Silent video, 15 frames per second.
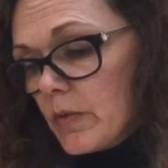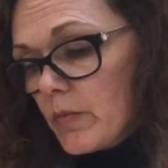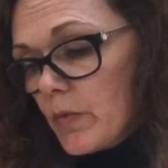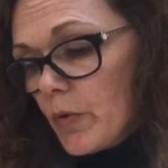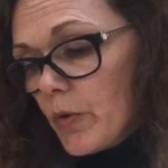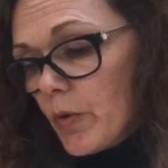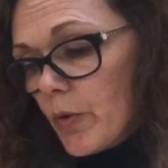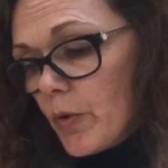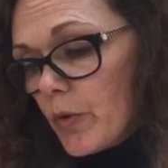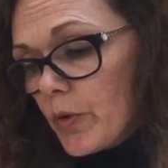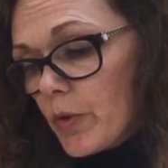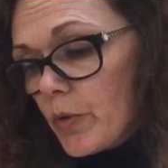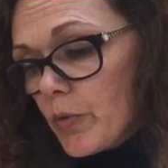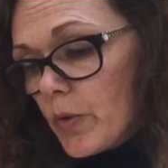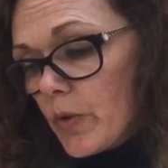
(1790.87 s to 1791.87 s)

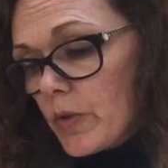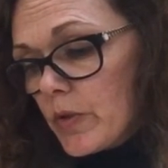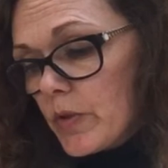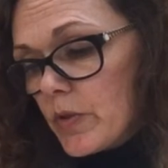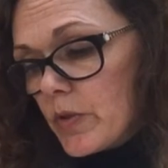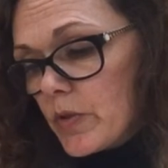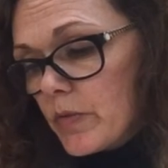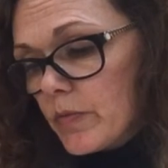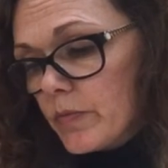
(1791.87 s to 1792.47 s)
longer ones.